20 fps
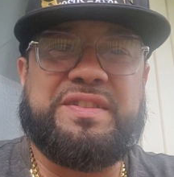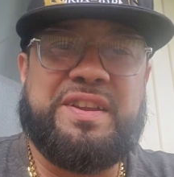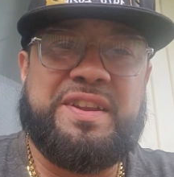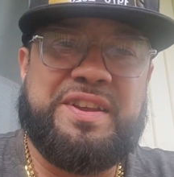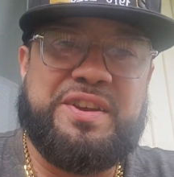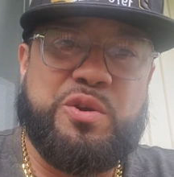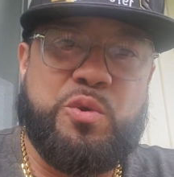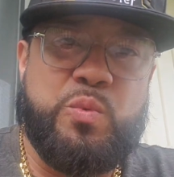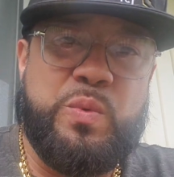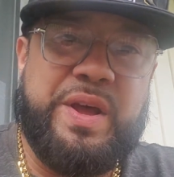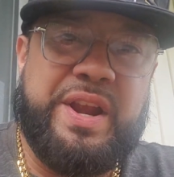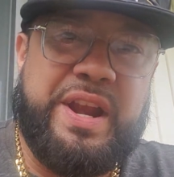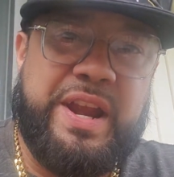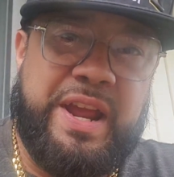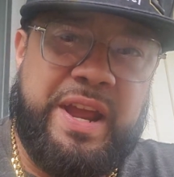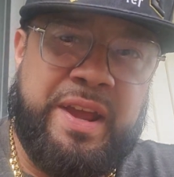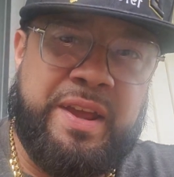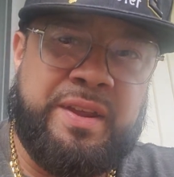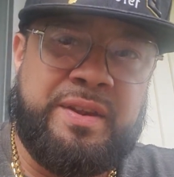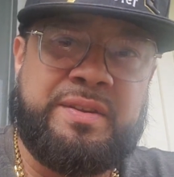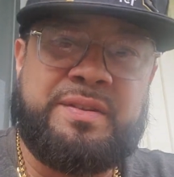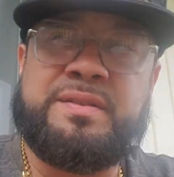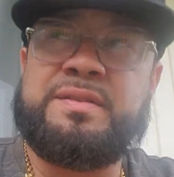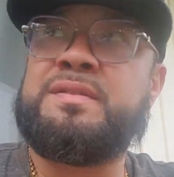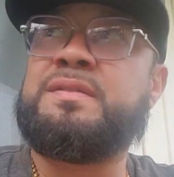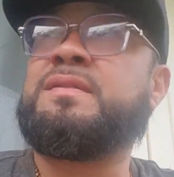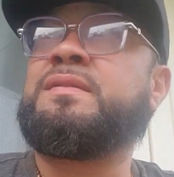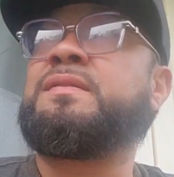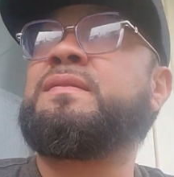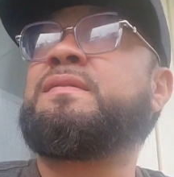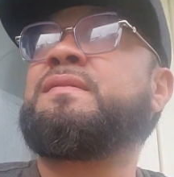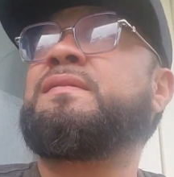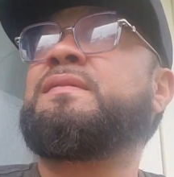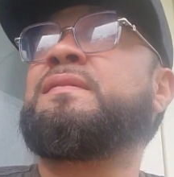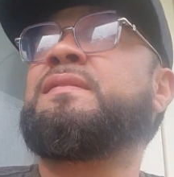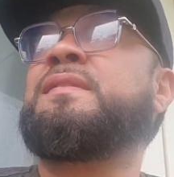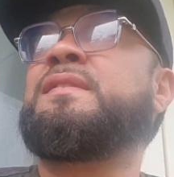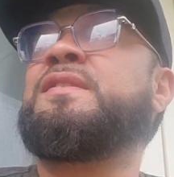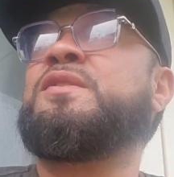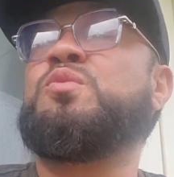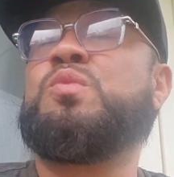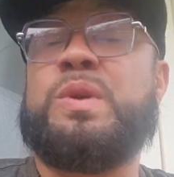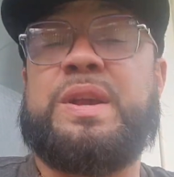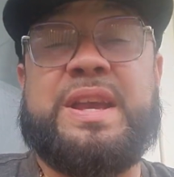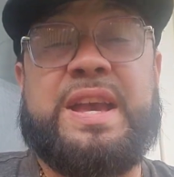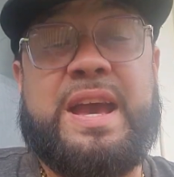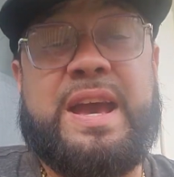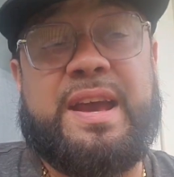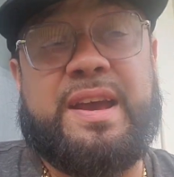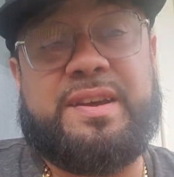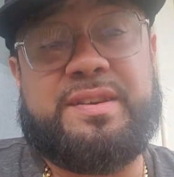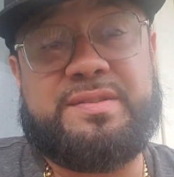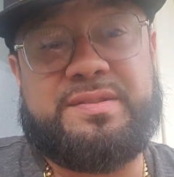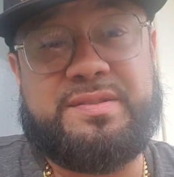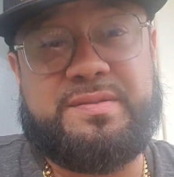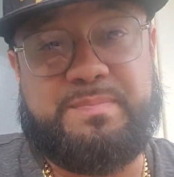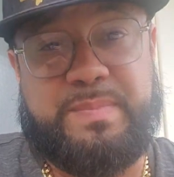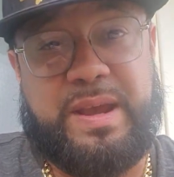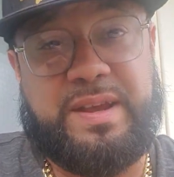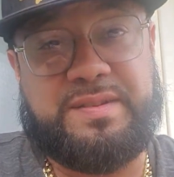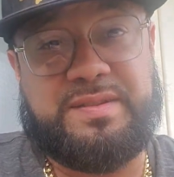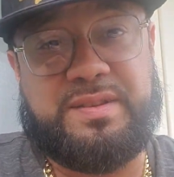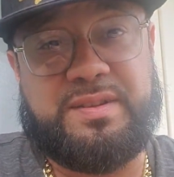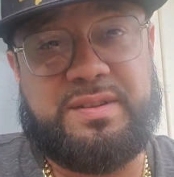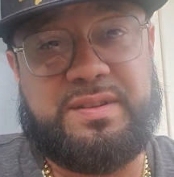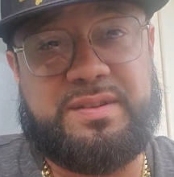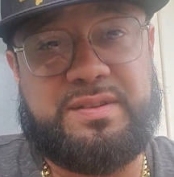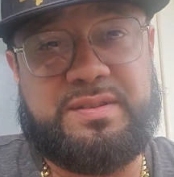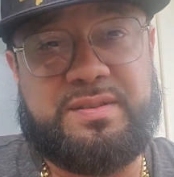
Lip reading: the nigga with it in with cash, basically.